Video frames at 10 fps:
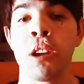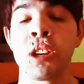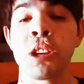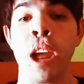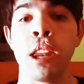
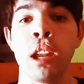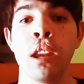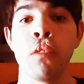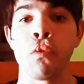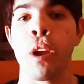
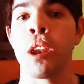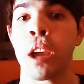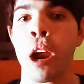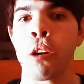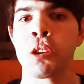standing in front of the
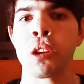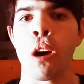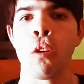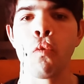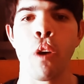
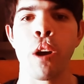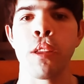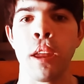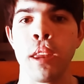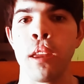carousel where
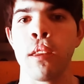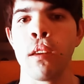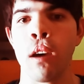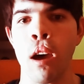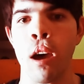they
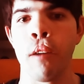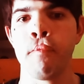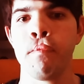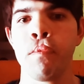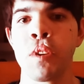did
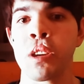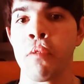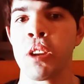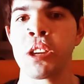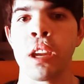
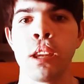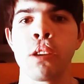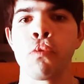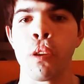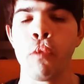some of the
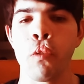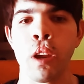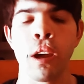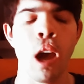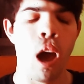scenes for the
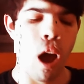movie.